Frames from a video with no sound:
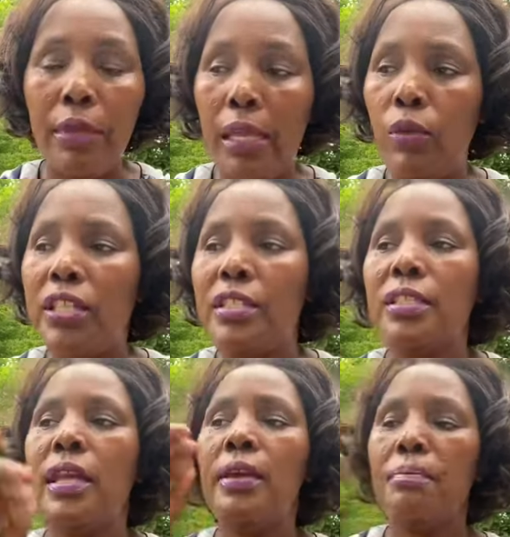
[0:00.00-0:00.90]
which is
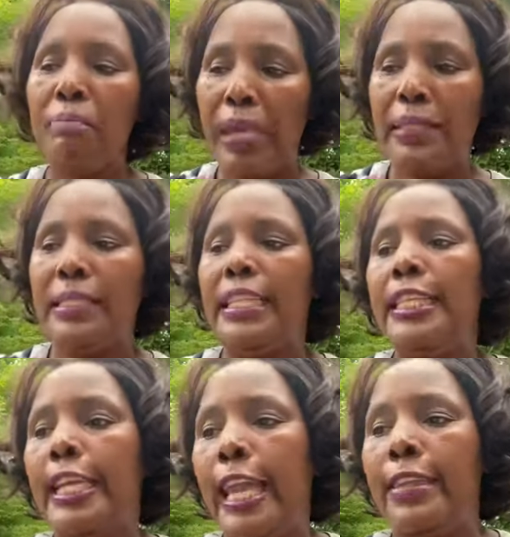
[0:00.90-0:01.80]
based in
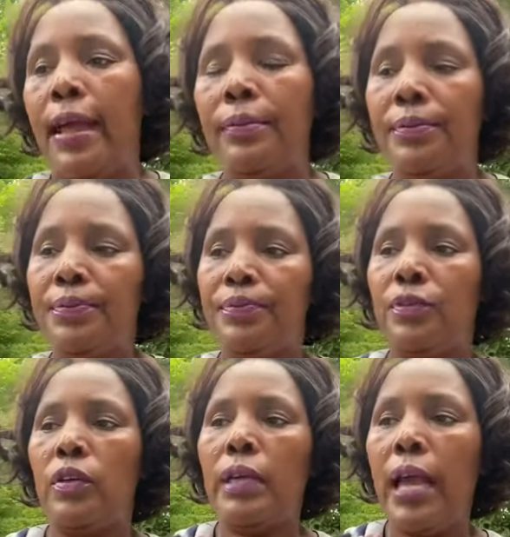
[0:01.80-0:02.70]
kenya
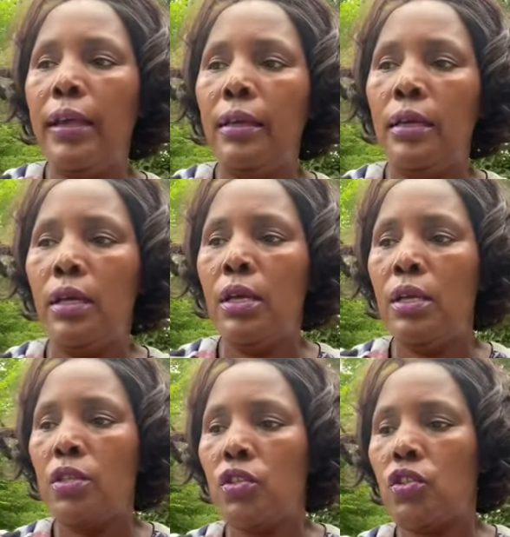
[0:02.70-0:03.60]
okay
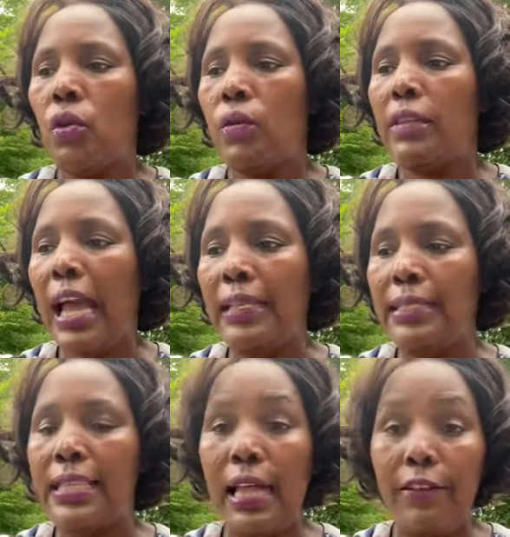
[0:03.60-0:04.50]
so that
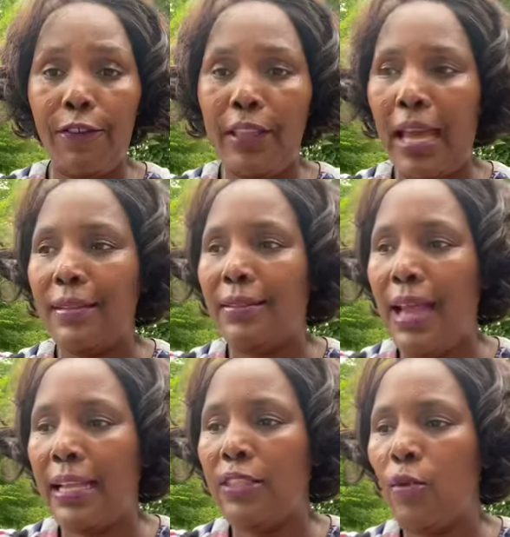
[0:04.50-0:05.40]
is that that
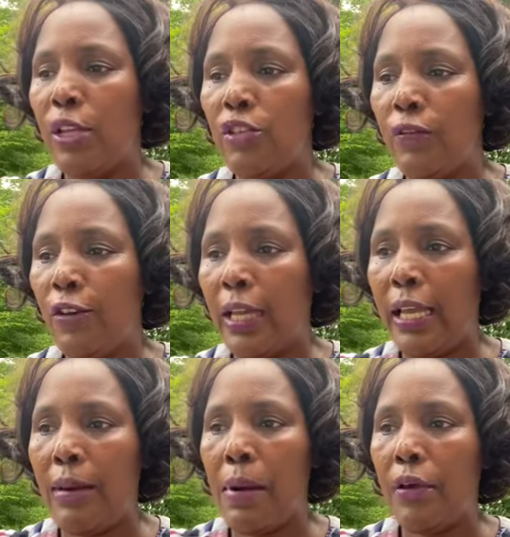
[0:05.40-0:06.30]
i didn't want to forget
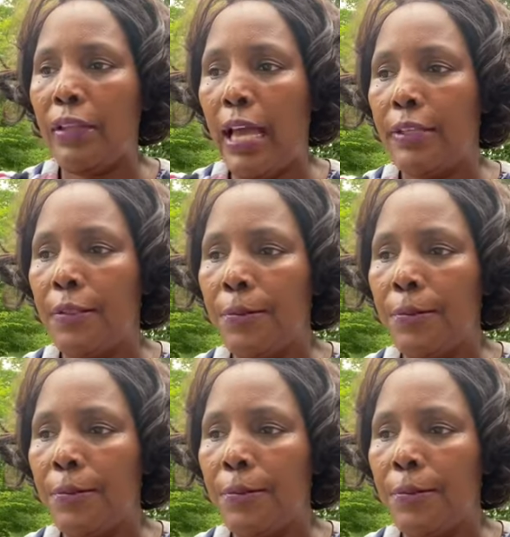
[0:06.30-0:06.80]
about that